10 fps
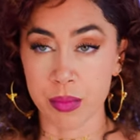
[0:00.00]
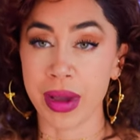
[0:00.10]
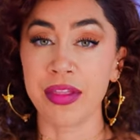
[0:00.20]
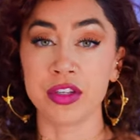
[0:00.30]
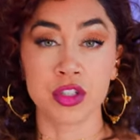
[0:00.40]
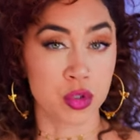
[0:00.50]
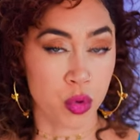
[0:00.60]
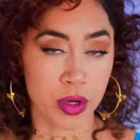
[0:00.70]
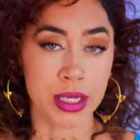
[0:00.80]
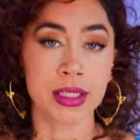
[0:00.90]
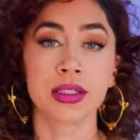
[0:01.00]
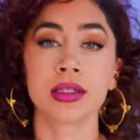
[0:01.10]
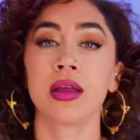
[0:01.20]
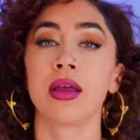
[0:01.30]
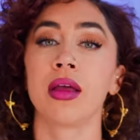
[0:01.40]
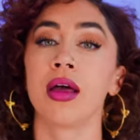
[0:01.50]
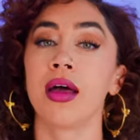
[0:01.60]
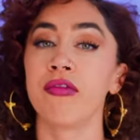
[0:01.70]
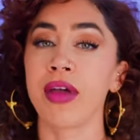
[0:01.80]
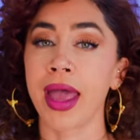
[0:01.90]
by the stories
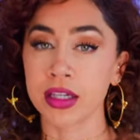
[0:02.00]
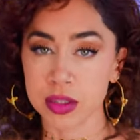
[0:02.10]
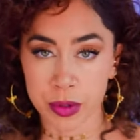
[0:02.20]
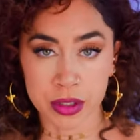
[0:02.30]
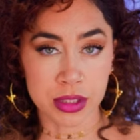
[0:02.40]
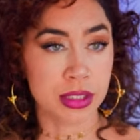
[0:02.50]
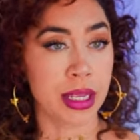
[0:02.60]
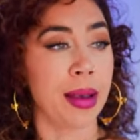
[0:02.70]
of experts